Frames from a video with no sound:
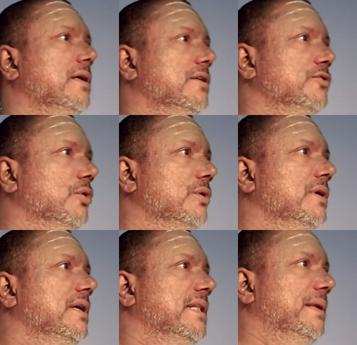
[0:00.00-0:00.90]

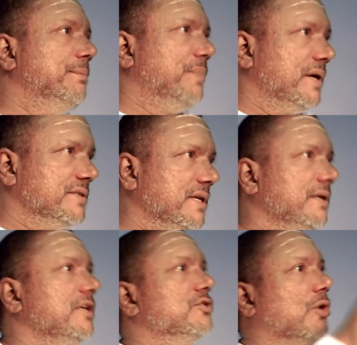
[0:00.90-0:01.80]
So, the person
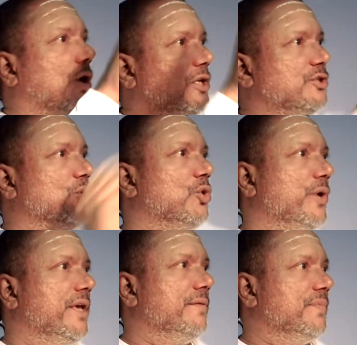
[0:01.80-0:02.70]
is also
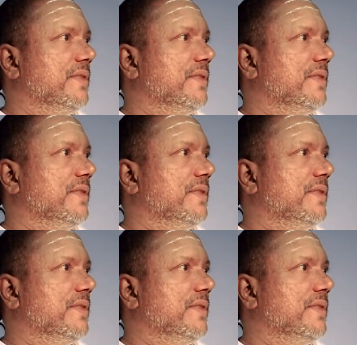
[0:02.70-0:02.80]
going